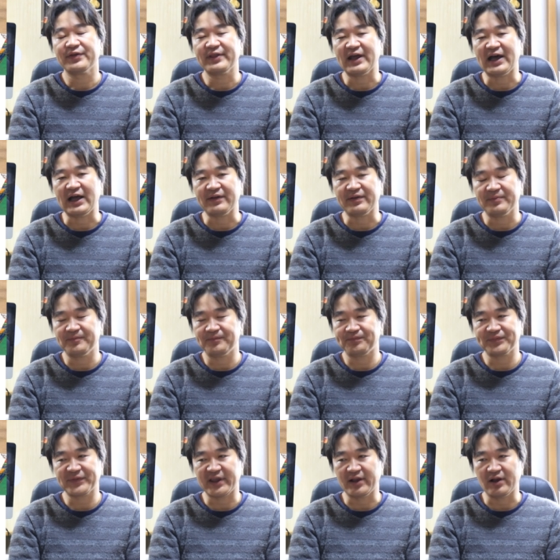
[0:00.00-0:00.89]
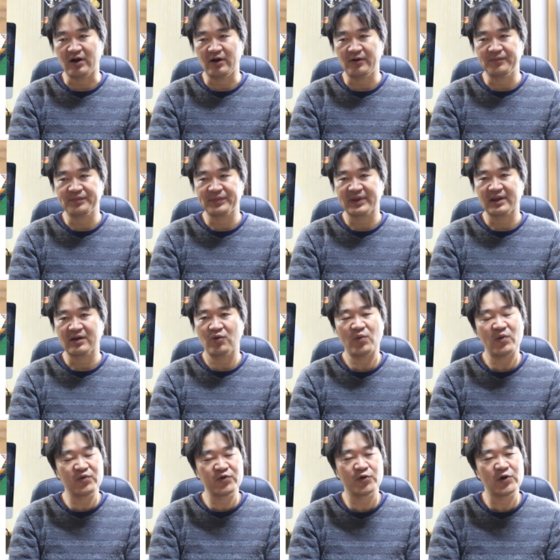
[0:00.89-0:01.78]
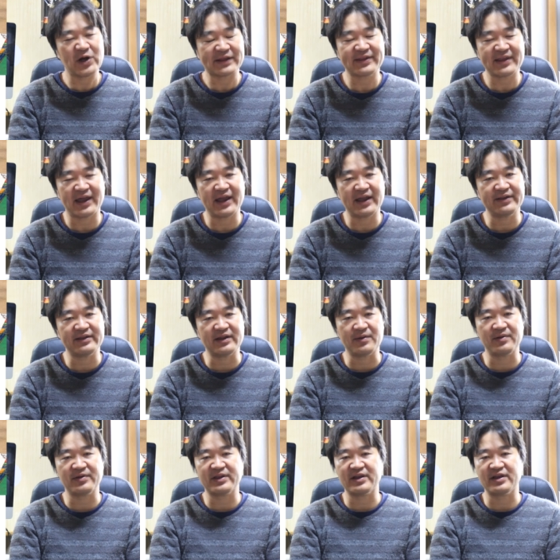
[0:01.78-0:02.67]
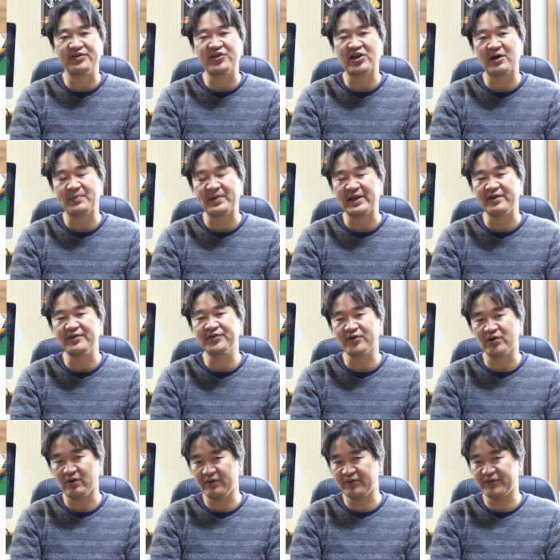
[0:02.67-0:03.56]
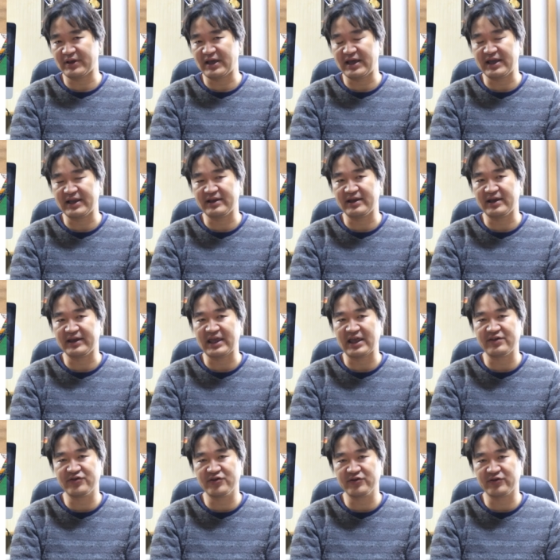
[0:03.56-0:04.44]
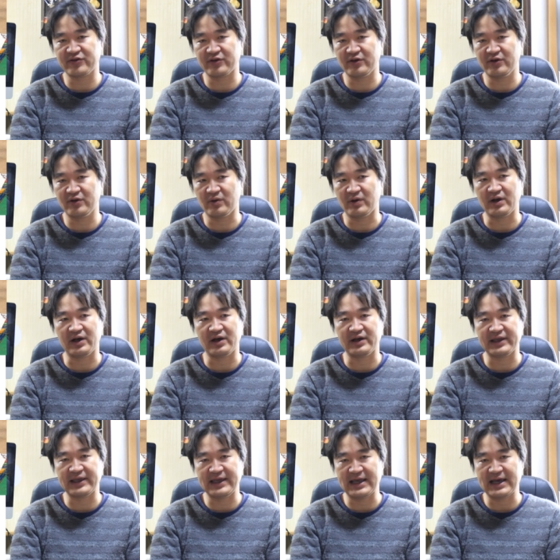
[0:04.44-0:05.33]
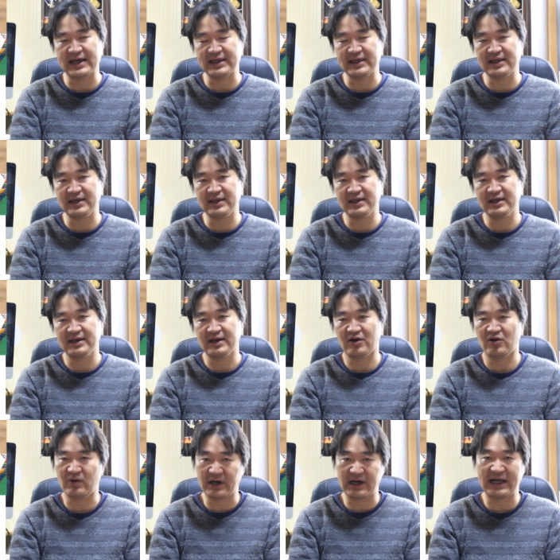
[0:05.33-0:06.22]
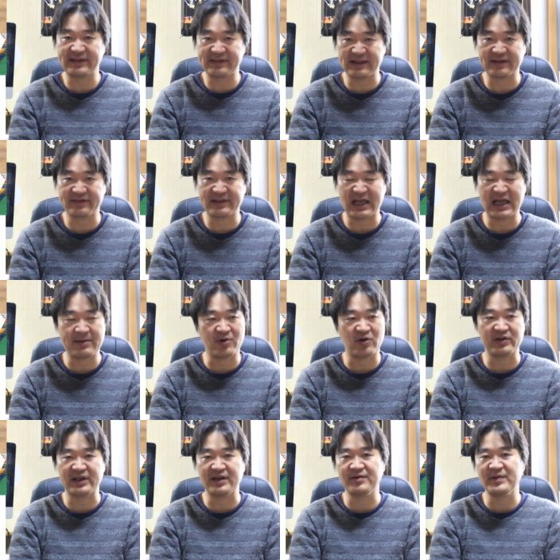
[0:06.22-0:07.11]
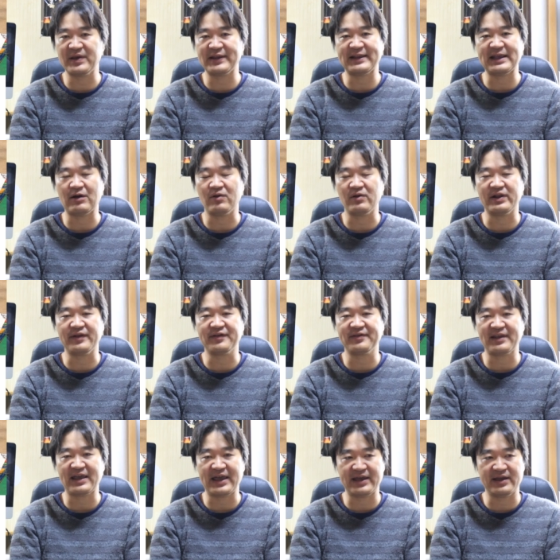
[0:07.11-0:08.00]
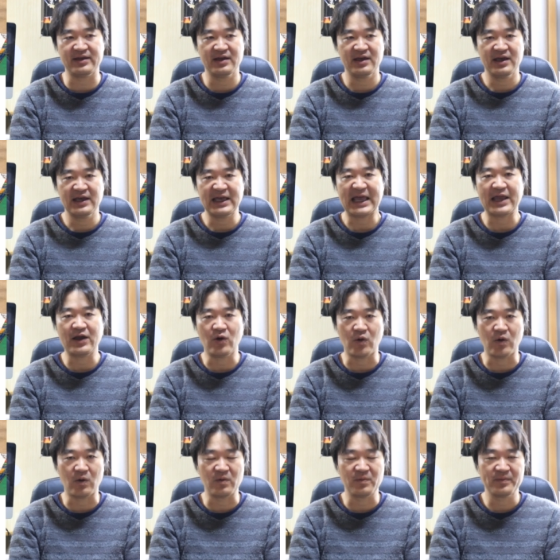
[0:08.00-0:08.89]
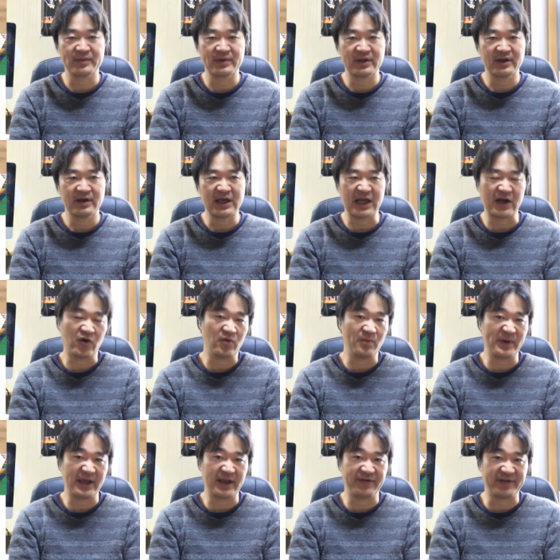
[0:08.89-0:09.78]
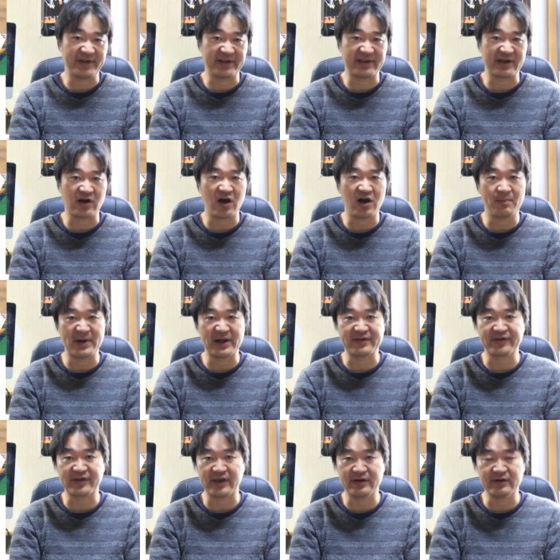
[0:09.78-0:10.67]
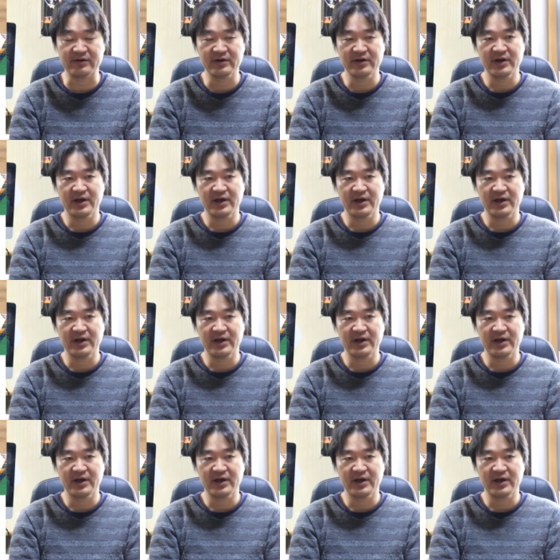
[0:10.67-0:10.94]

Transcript: that you know who attend the, the Japanese swords and uh, kenjutsu or iai or at that time only they only say heiho. Heiho means the combat skill.